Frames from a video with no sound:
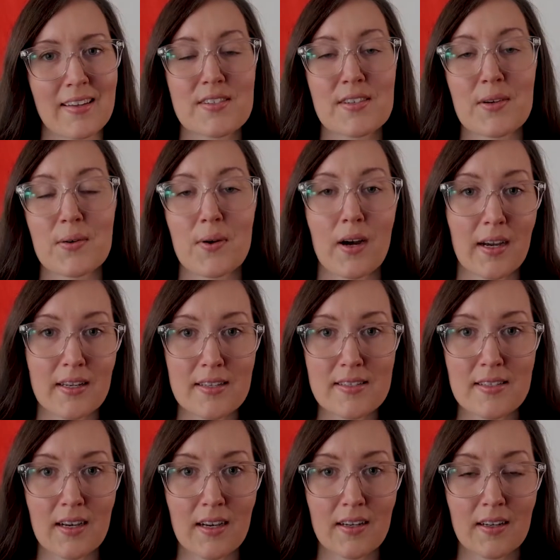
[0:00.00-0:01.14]
So I
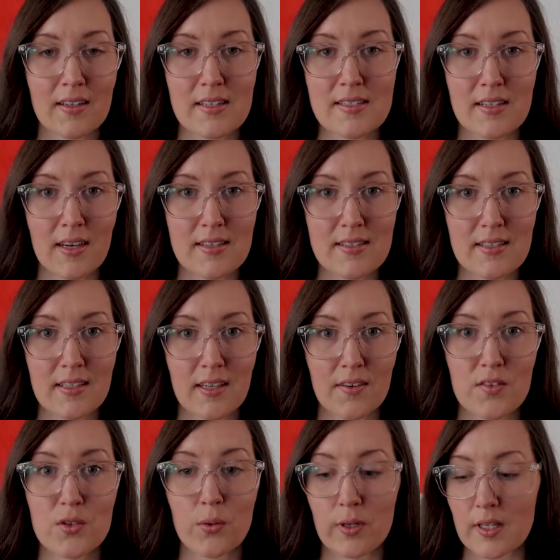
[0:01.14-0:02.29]
decide on a sizing
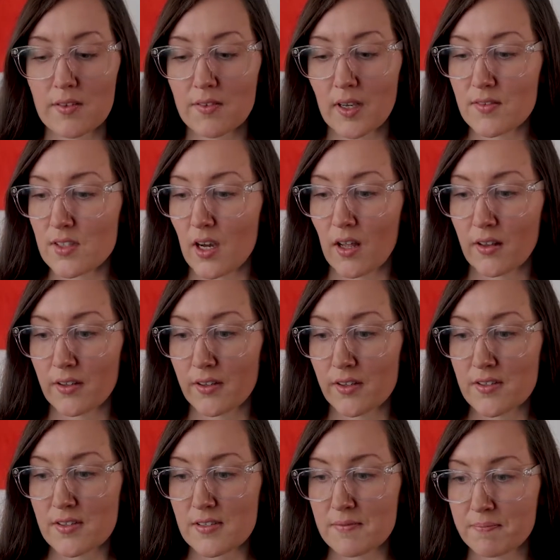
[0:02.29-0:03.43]
of
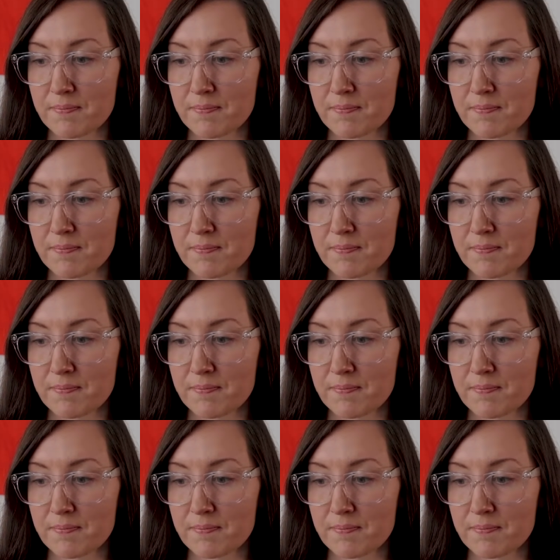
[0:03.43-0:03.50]
$25.